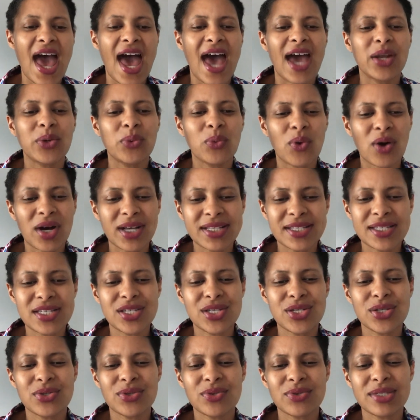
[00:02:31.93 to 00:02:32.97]
and want
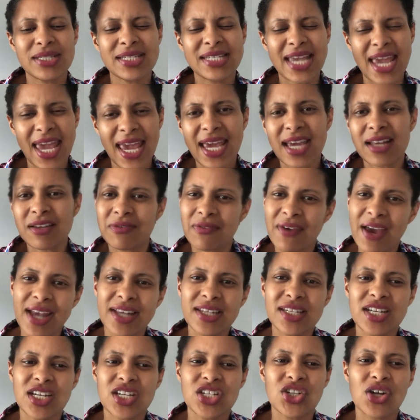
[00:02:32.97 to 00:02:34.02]
to take
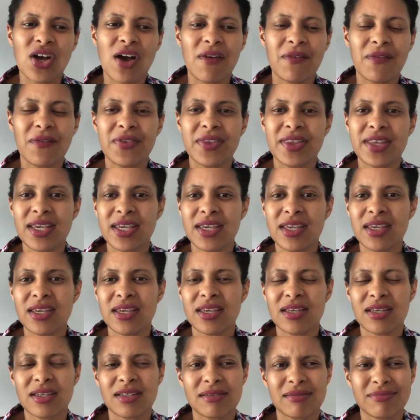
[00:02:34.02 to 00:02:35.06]
advantage of
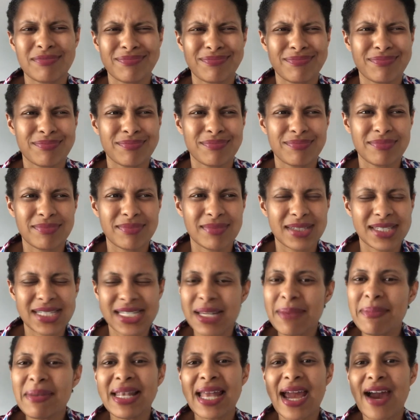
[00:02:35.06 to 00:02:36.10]
the
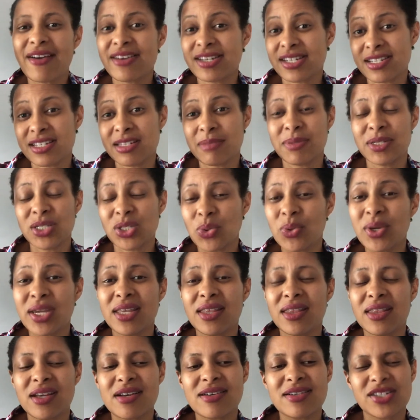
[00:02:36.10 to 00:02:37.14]
similarities
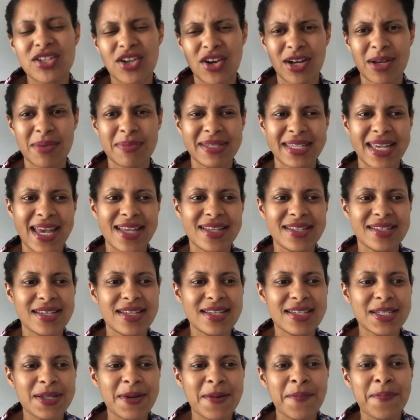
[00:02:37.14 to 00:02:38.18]
between their
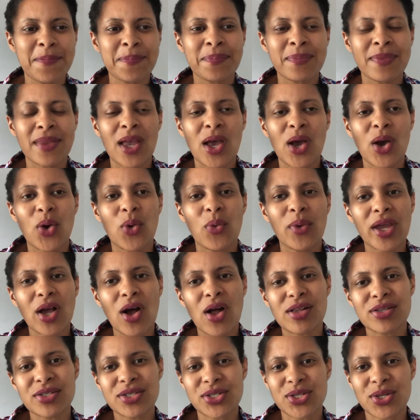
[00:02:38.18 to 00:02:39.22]
circumstances. We
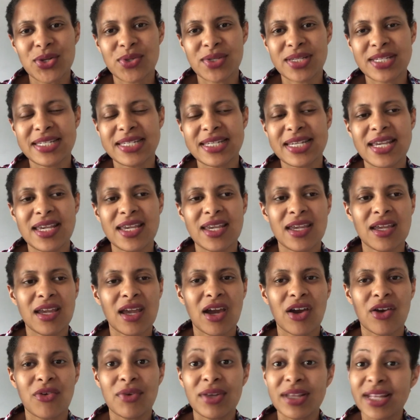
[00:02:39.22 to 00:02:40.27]
also
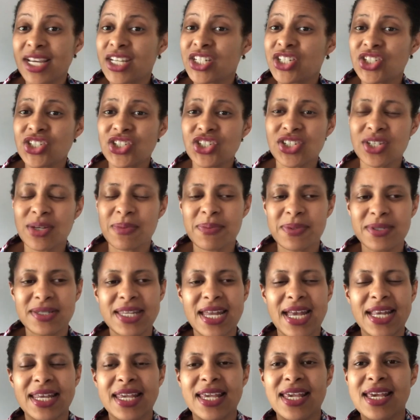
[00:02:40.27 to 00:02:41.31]
see relationships
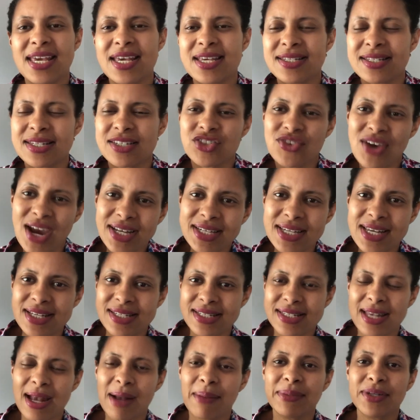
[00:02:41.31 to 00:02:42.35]
that he has tried to
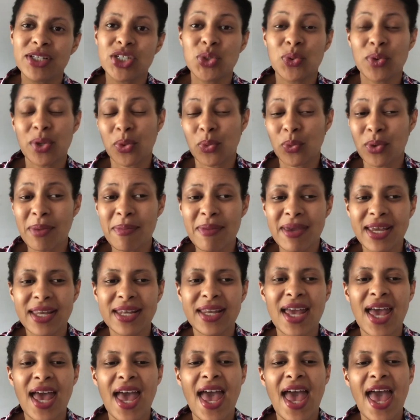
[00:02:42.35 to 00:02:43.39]
establish with
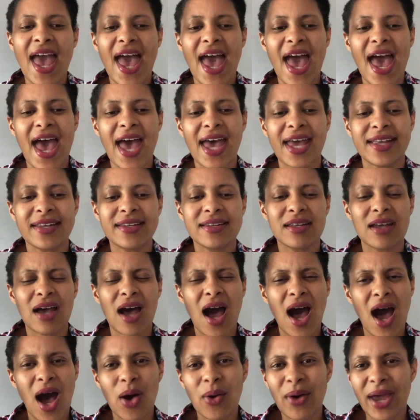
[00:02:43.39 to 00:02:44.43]
women and
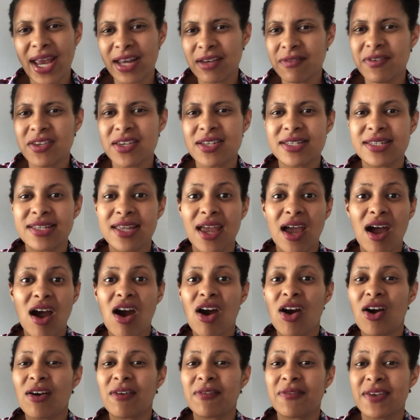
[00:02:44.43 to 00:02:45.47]
how envious they
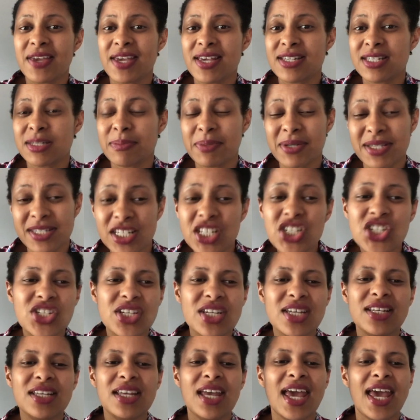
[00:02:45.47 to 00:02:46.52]
are of his
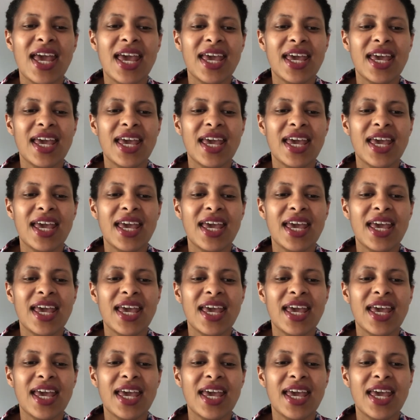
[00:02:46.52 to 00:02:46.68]
position,